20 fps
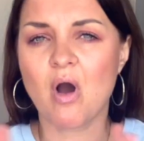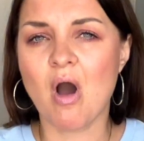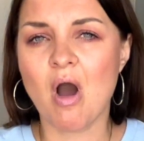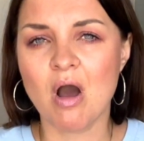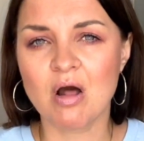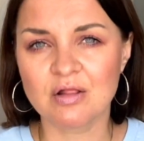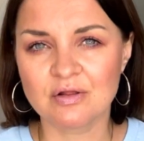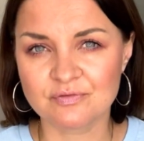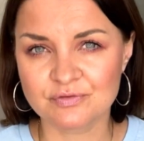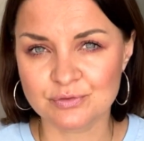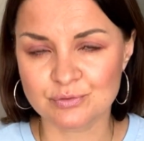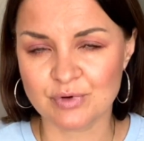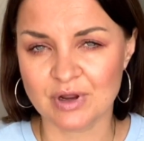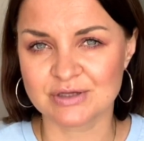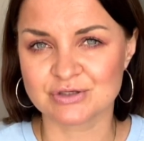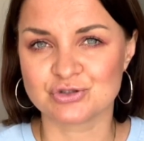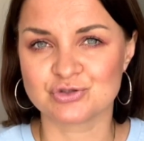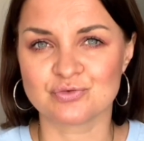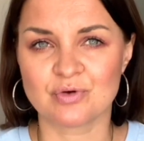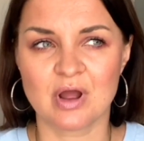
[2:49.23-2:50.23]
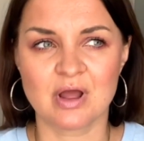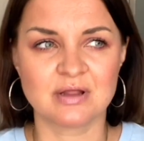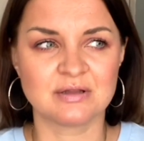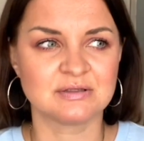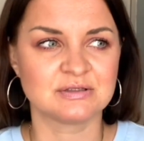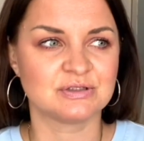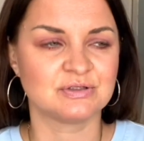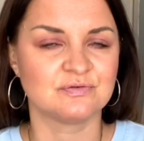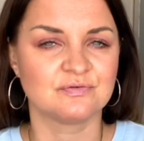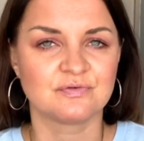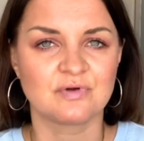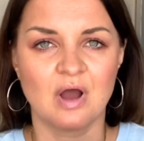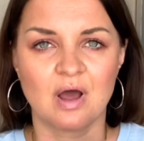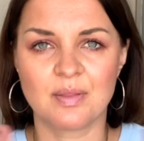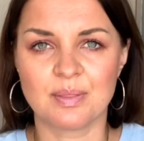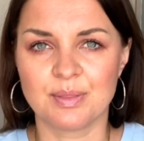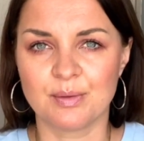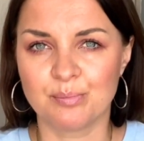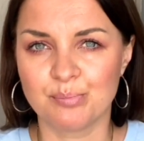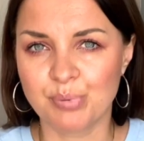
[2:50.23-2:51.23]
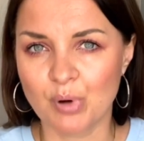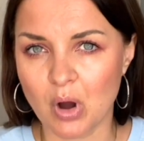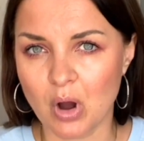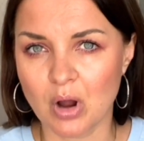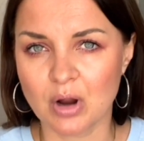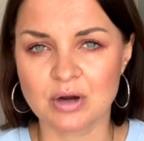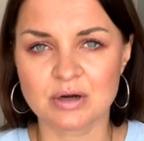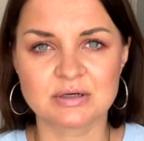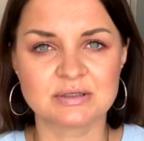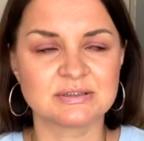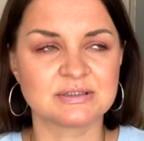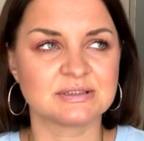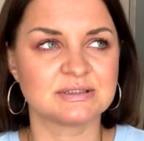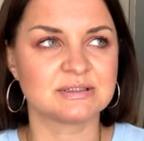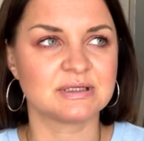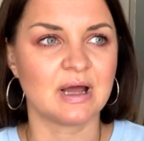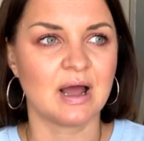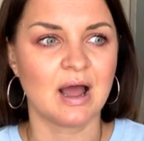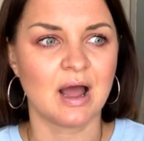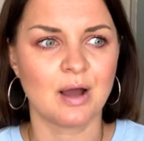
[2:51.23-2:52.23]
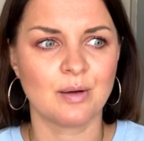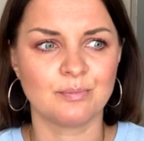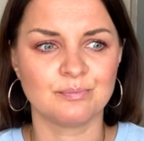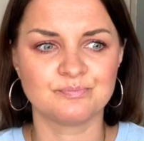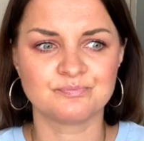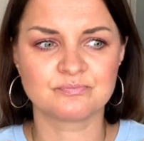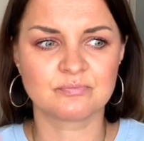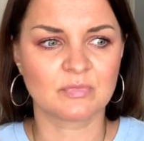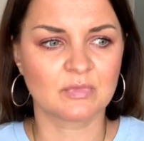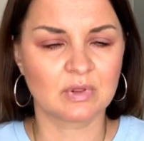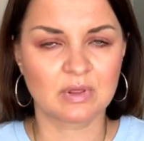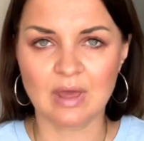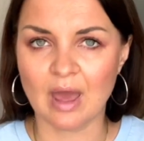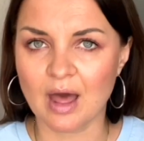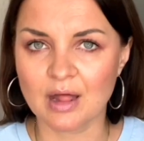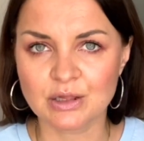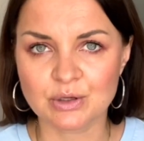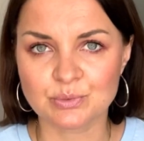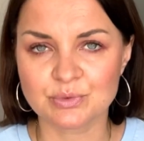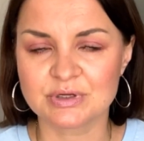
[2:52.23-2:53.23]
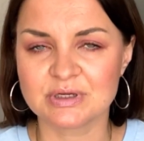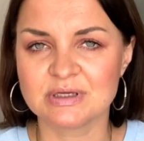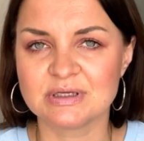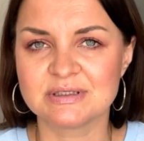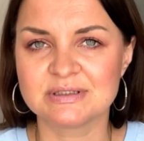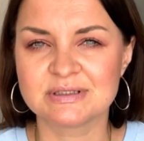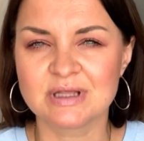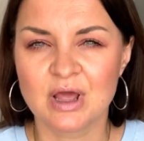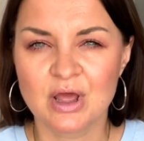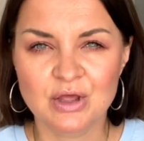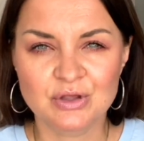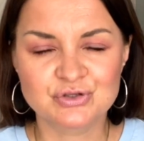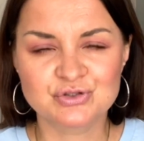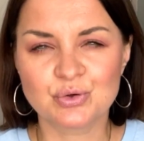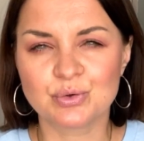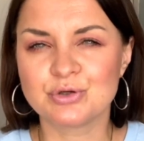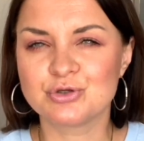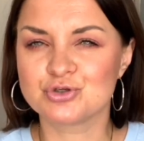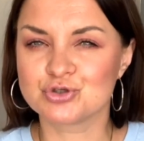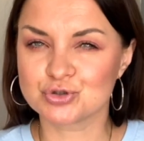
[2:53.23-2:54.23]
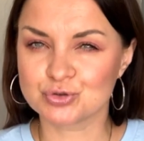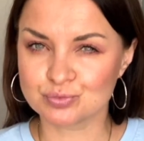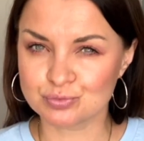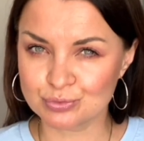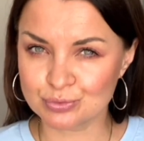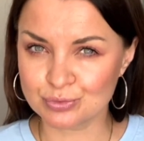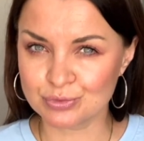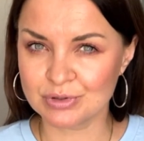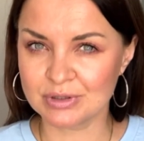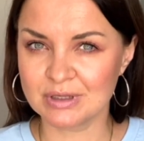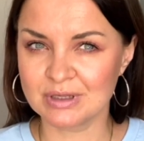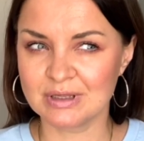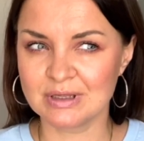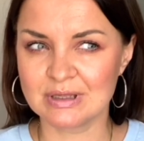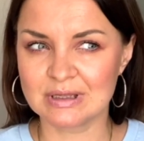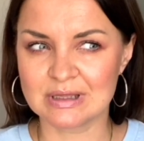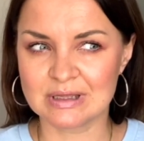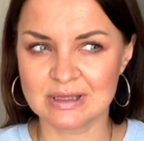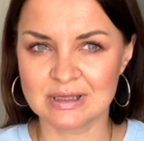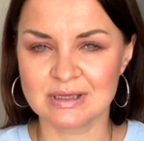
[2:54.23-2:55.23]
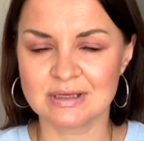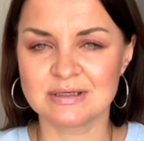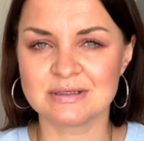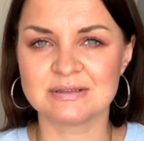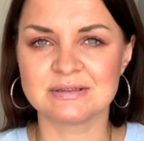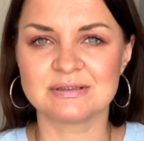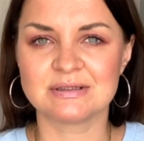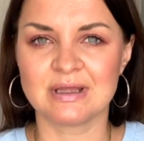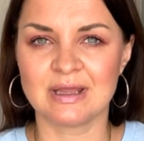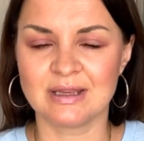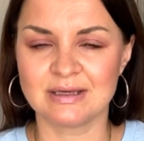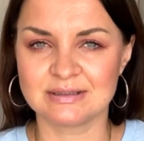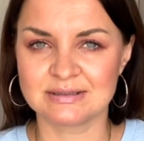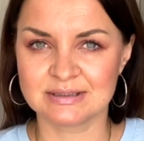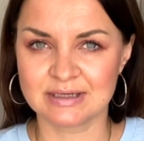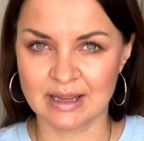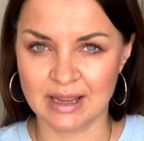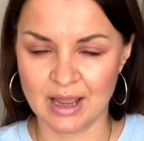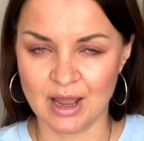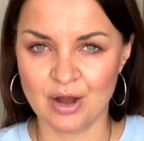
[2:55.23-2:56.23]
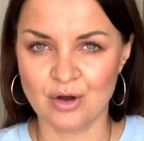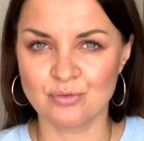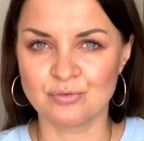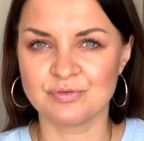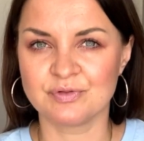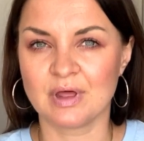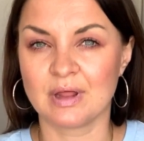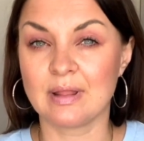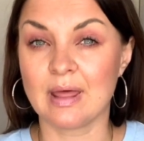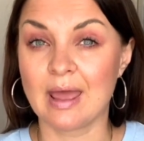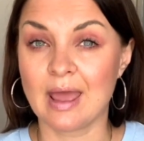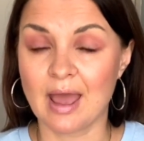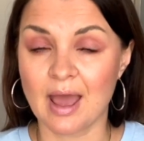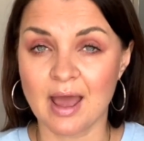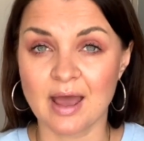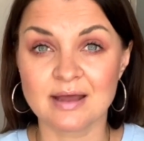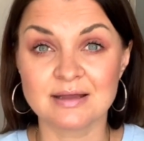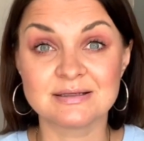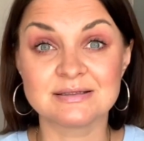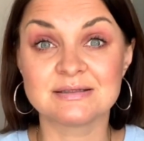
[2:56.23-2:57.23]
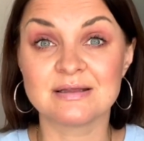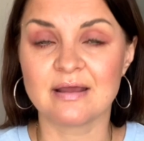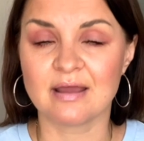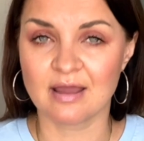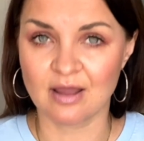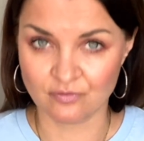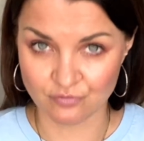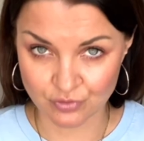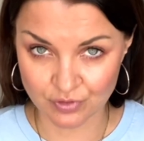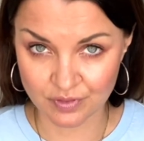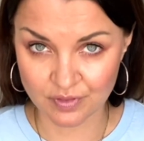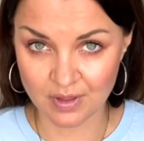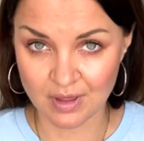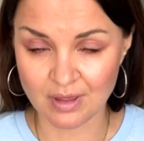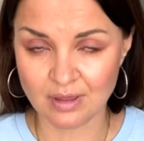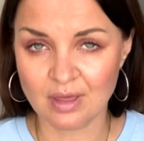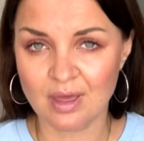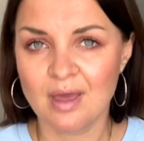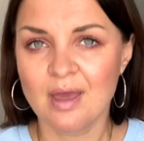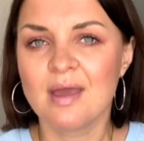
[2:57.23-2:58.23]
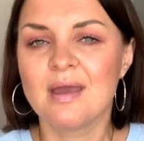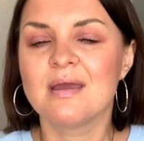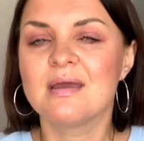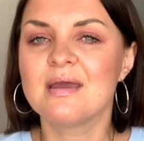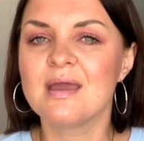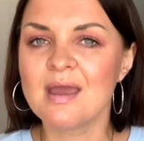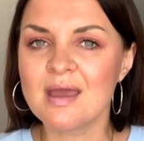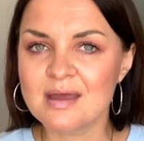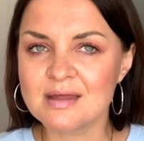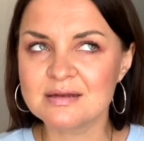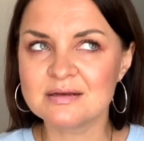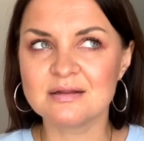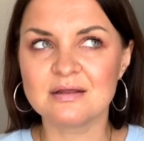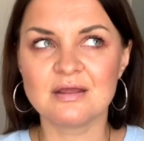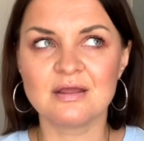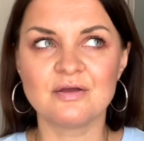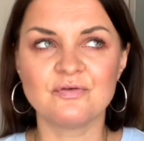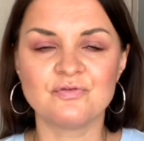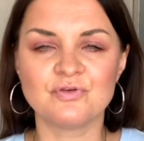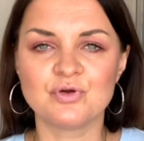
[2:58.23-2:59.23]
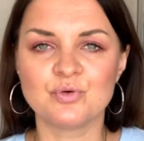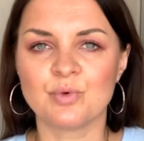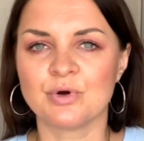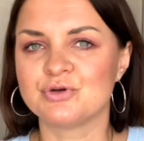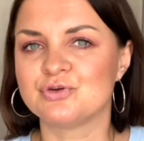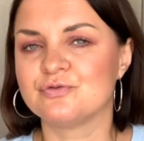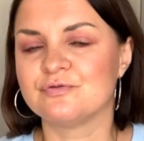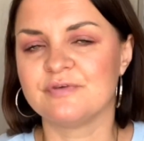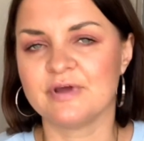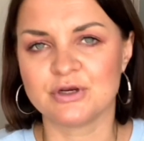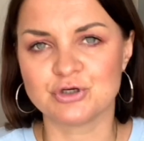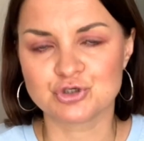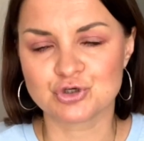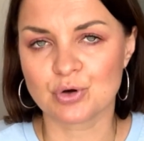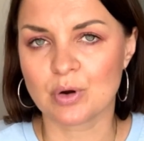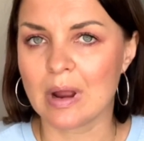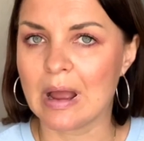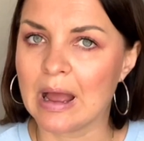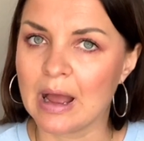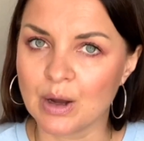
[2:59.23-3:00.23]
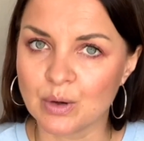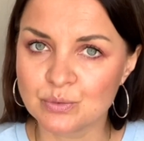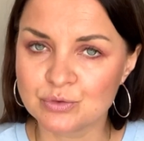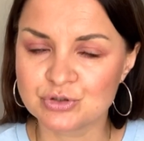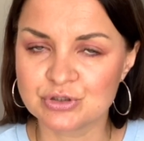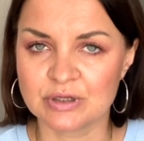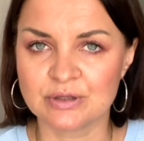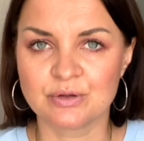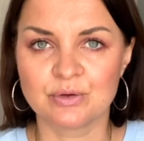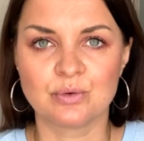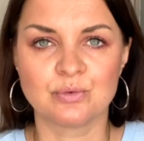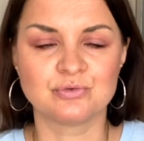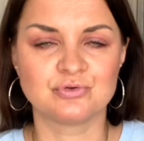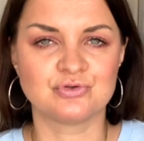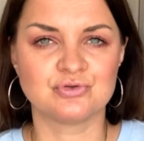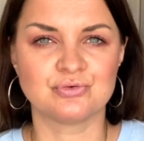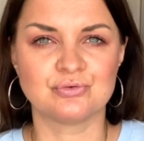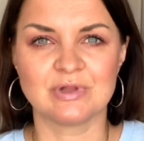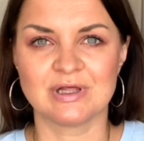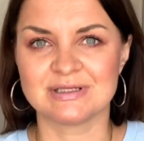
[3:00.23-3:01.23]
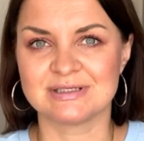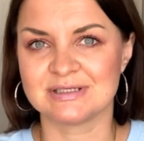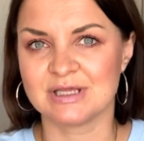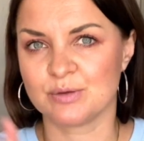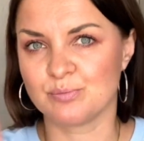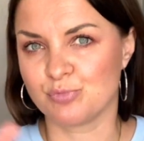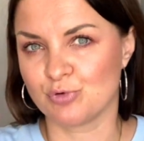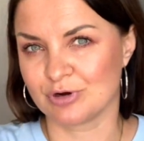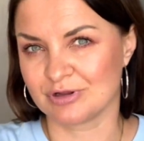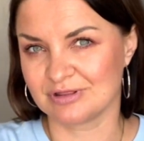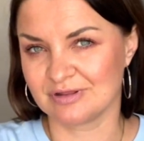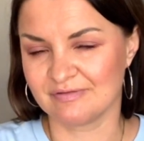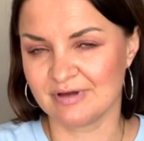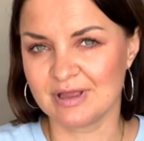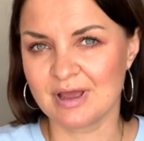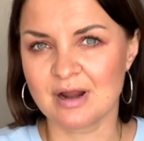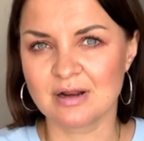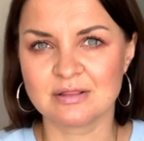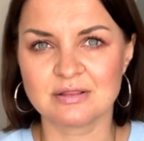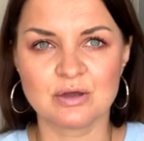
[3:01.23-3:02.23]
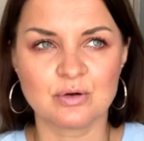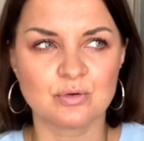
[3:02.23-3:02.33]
all of the restaurants, you've got the bars, galleries. So it truly is a town that has everything. And if you want to venture out and go to, let's say, Puerto Vallarta